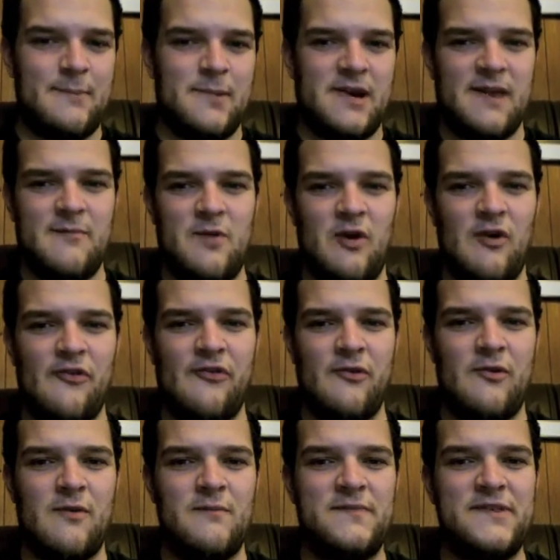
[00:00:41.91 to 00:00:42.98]
but I'm also
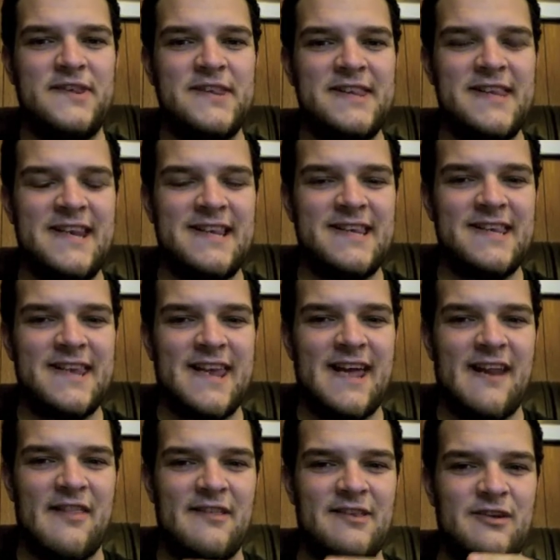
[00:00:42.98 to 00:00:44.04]
completely
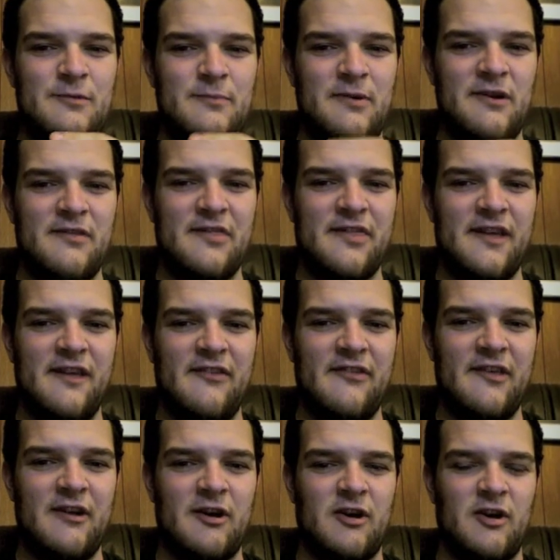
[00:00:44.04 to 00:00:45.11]
out of the loop on things
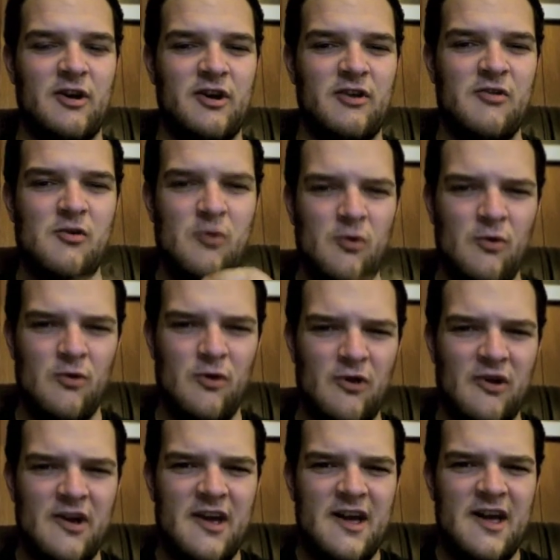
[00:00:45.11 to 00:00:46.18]
that are cool